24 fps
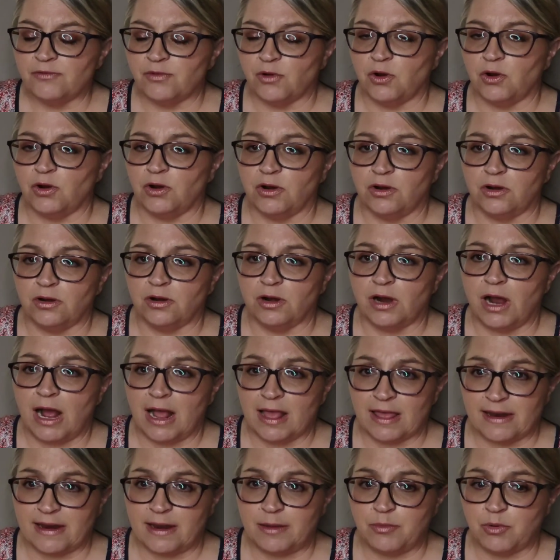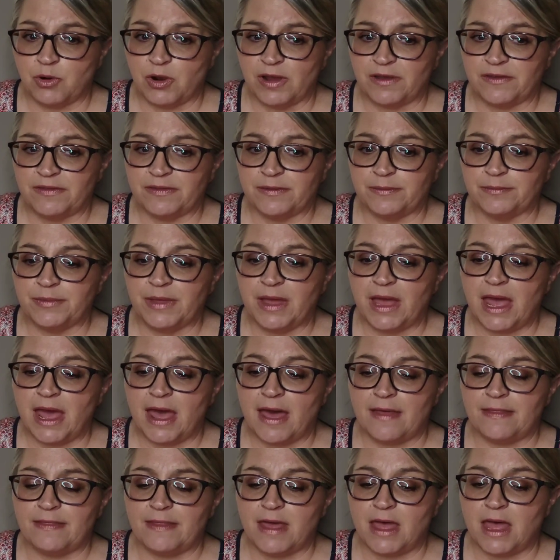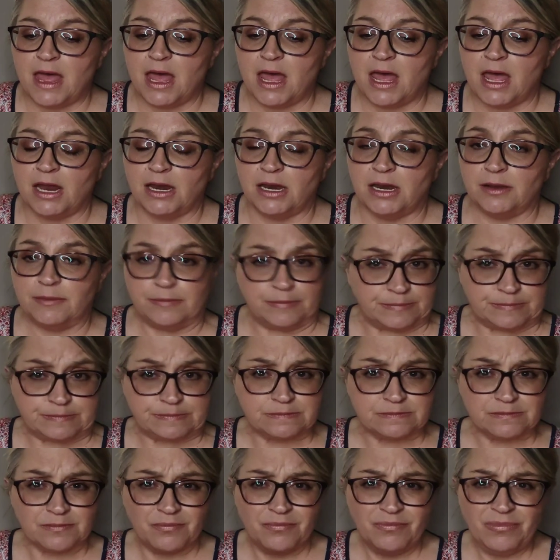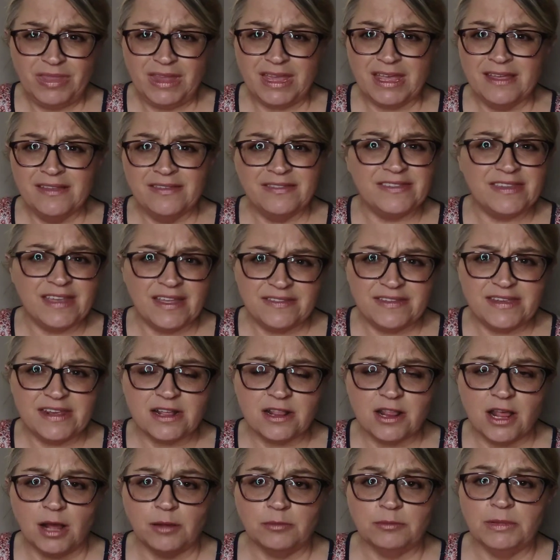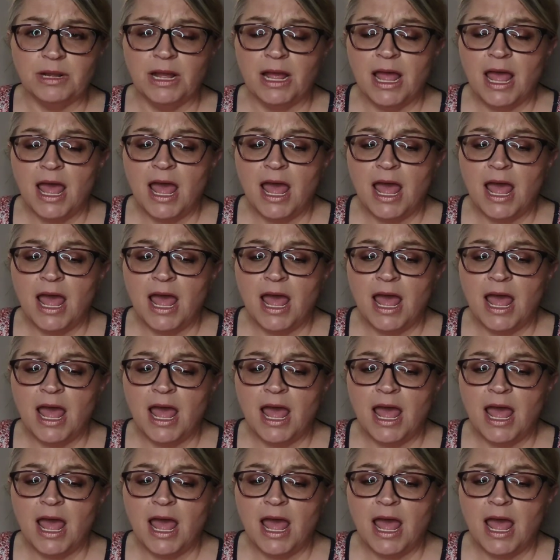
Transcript: for holiday bricks and then in Scentsy Club.